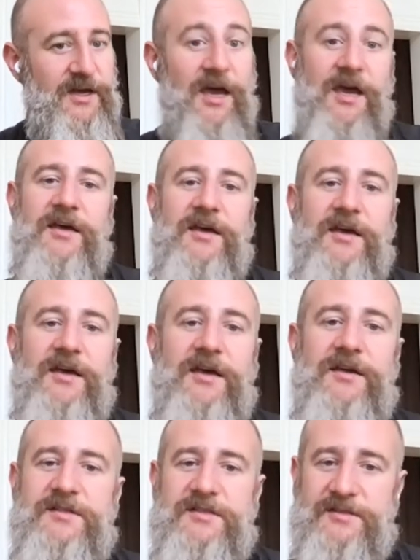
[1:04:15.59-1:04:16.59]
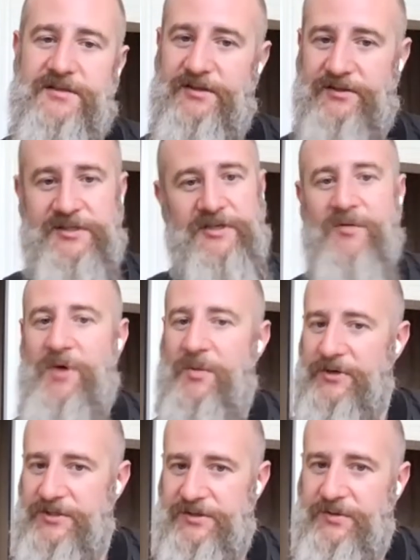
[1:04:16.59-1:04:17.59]
hey, this is, you see all my
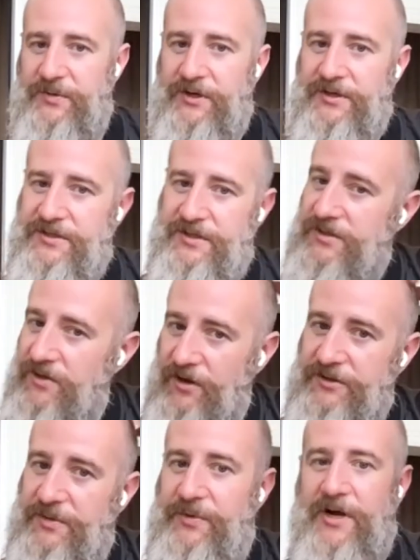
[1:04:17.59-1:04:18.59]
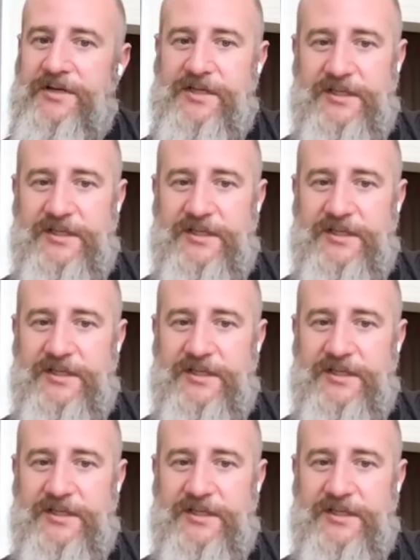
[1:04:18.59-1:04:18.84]
personal works in these long-term projects,